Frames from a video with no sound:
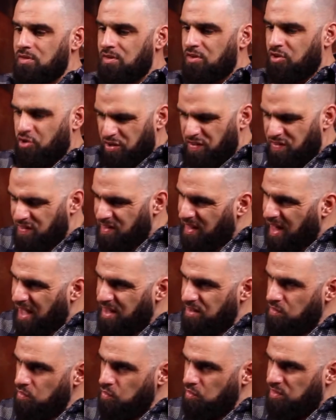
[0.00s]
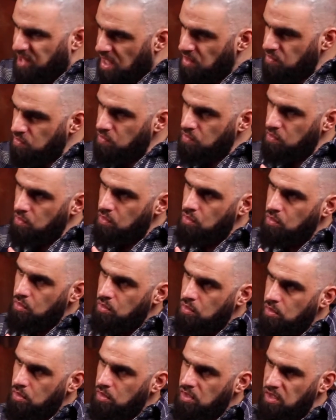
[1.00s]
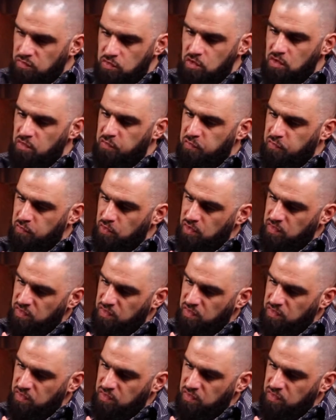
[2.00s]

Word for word: crystallize you, tense you, give you a,